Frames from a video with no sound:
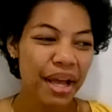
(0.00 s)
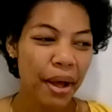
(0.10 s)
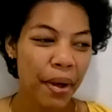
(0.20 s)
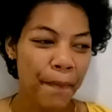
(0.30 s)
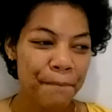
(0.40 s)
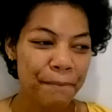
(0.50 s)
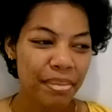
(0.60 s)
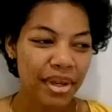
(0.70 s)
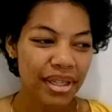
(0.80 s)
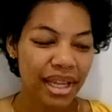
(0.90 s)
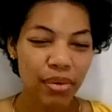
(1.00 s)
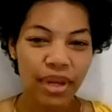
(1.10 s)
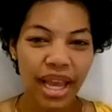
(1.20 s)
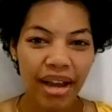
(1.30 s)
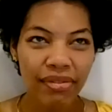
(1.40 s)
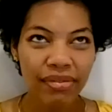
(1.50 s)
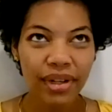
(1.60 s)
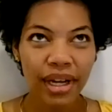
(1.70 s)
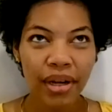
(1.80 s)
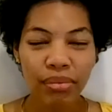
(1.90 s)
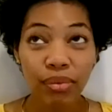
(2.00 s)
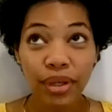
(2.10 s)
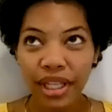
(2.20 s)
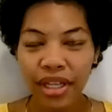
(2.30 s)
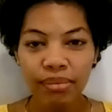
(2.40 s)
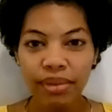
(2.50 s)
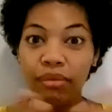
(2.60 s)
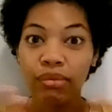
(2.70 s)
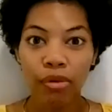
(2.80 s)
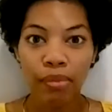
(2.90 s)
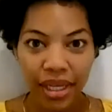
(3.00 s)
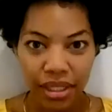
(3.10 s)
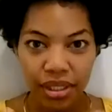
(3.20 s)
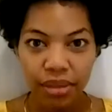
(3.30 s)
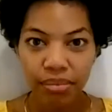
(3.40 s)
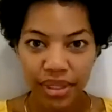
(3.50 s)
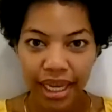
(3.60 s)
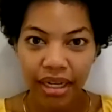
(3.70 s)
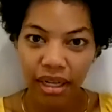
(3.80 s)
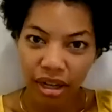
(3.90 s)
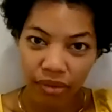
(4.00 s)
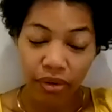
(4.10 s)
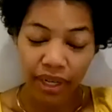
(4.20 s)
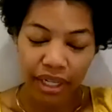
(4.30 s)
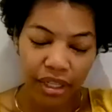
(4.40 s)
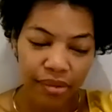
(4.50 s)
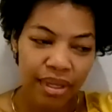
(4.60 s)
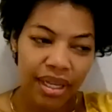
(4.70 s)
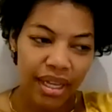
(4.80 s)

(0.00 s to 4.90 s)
Um, like we have a really like robust set of curriculum.